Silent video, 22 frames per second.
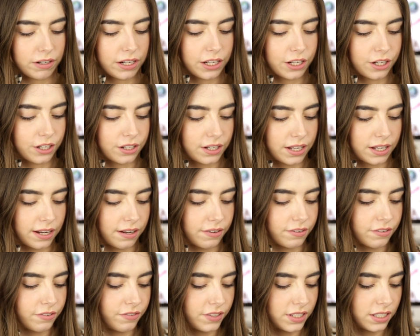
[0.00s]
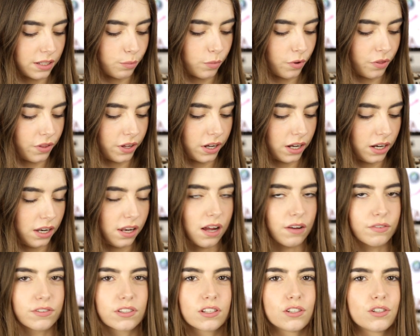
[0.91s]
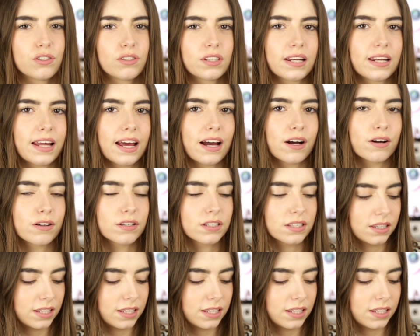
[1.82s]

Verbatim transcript: really good gift for someone that loves to do their nails.